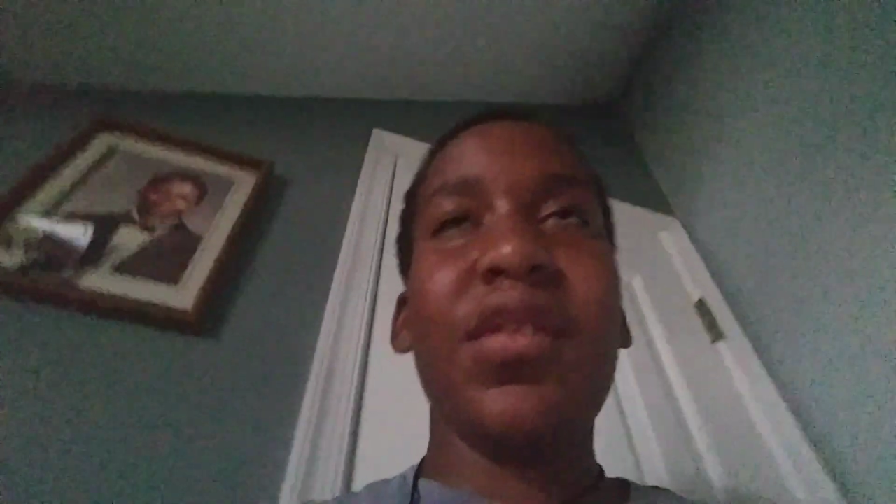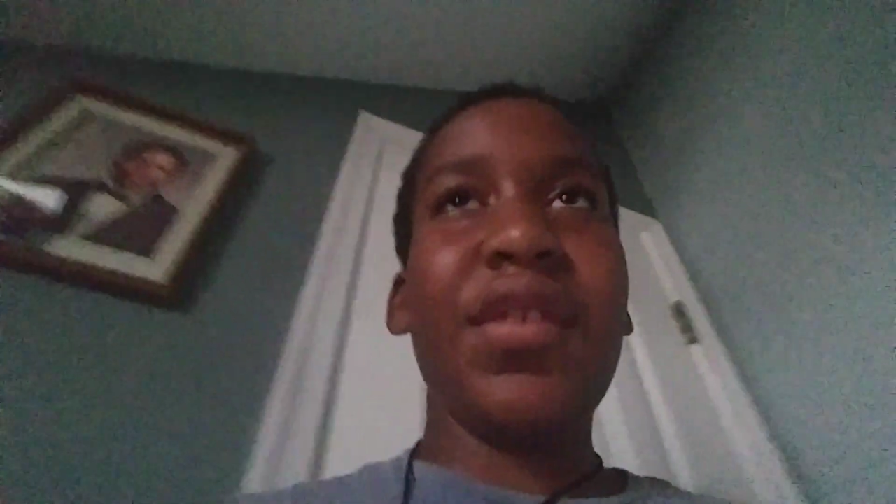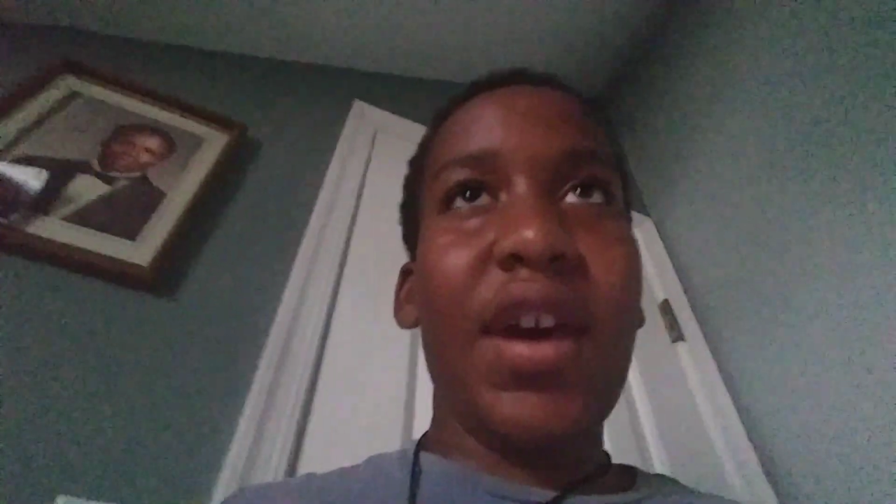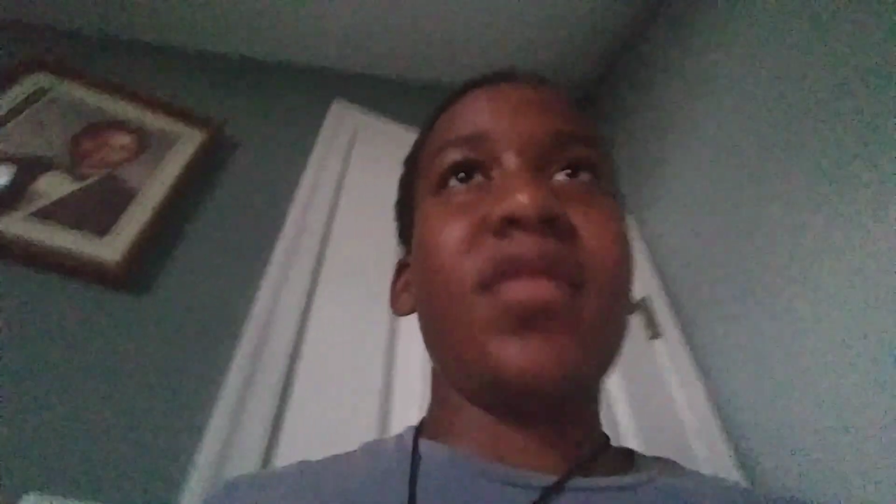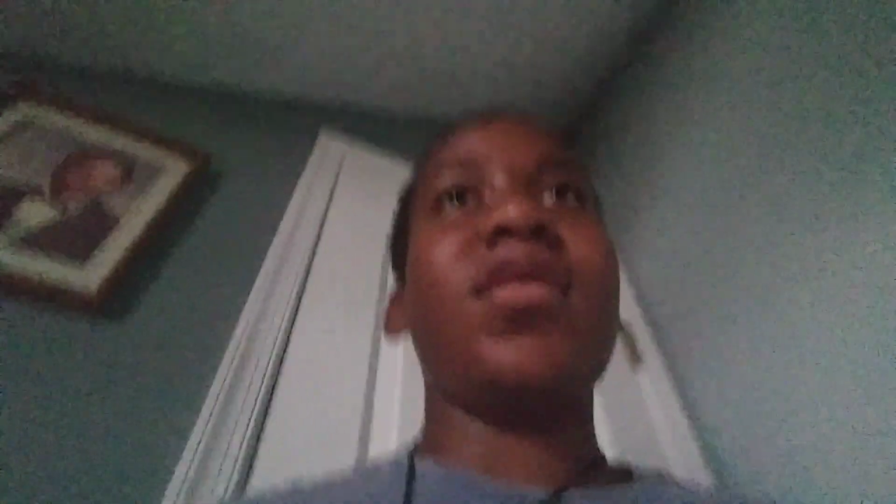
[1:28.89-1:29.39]

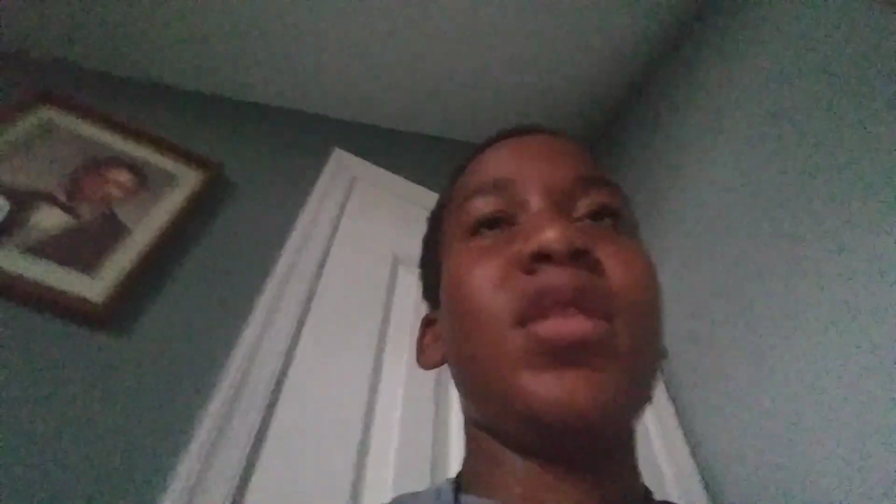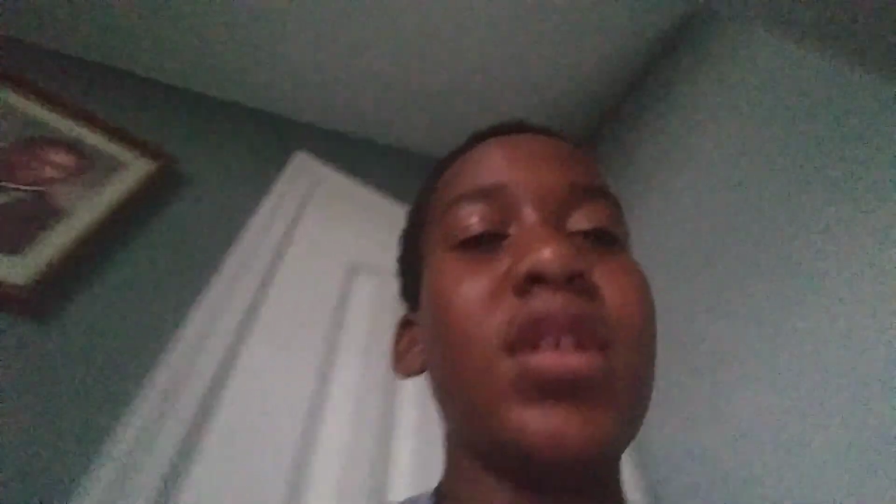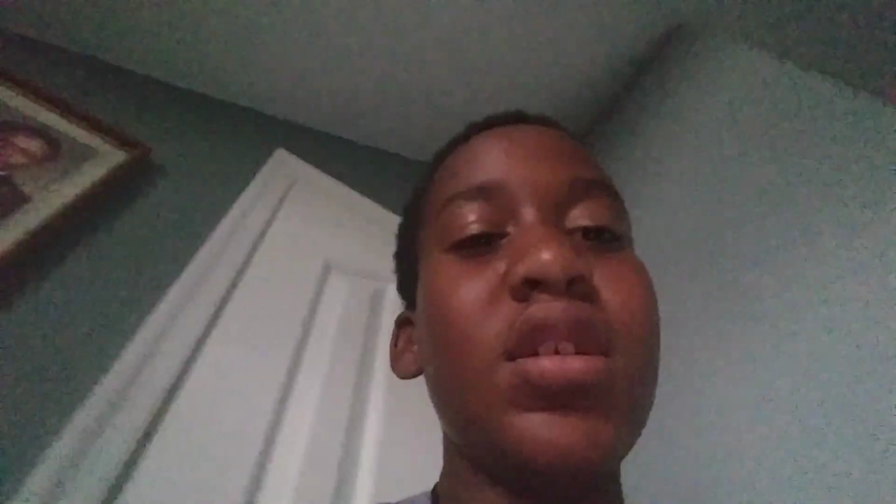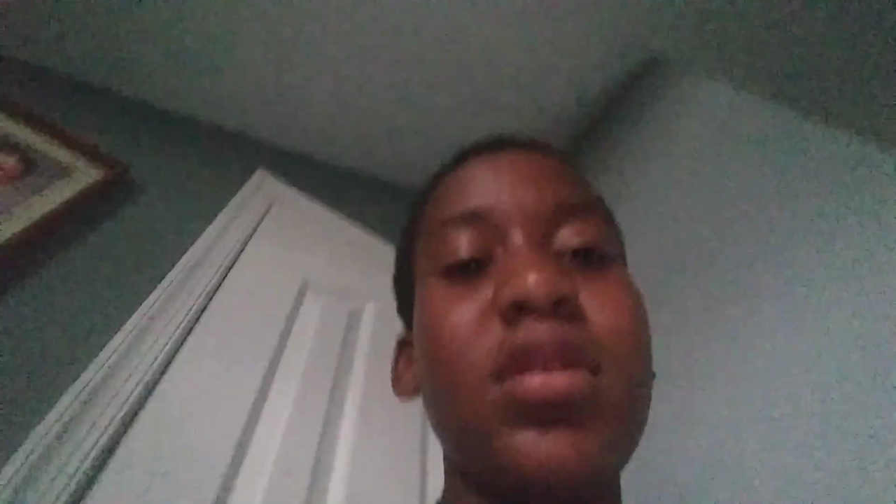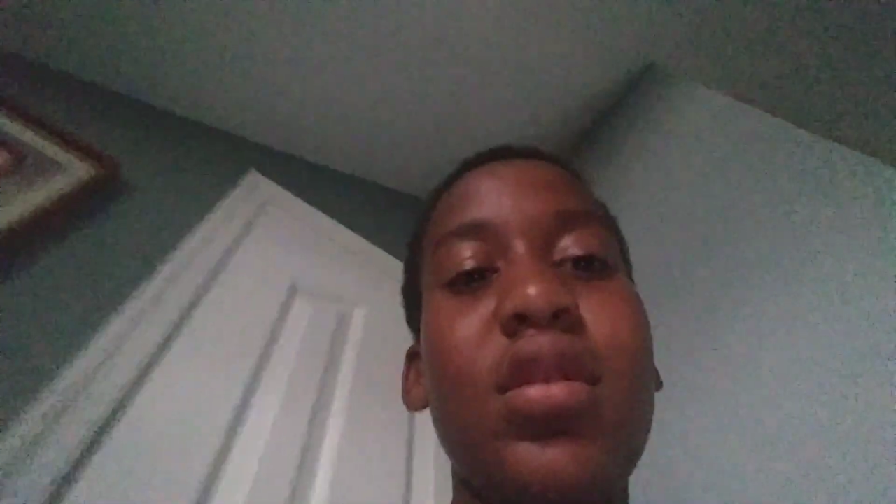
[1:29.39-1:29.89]
that.
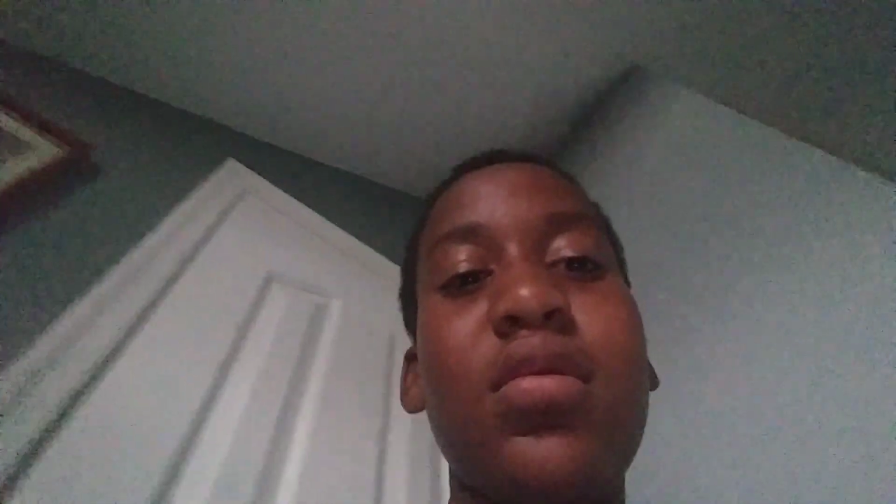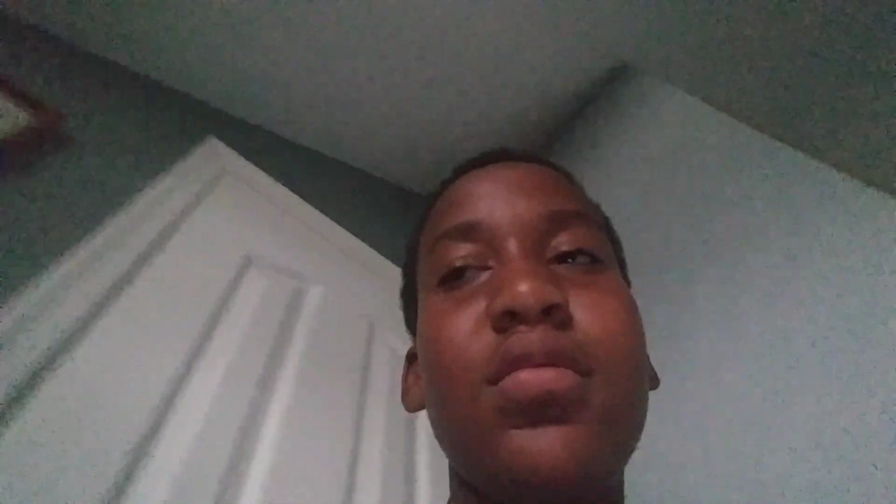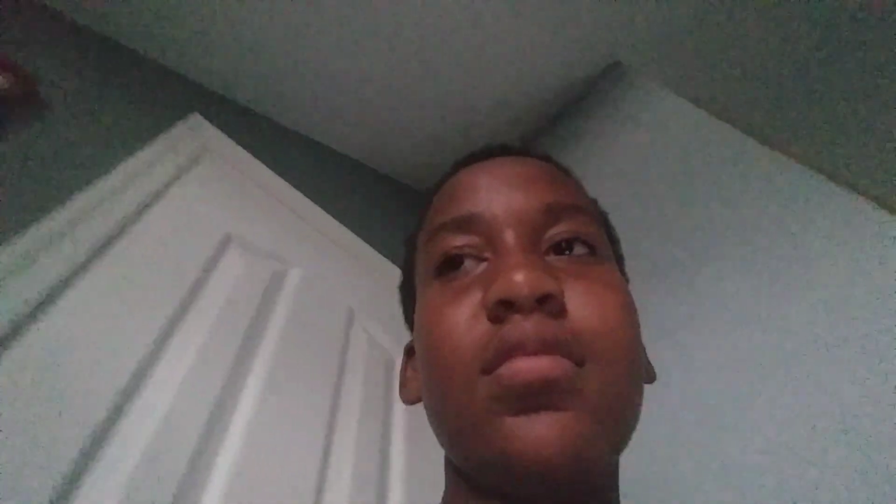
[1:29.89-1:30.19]
So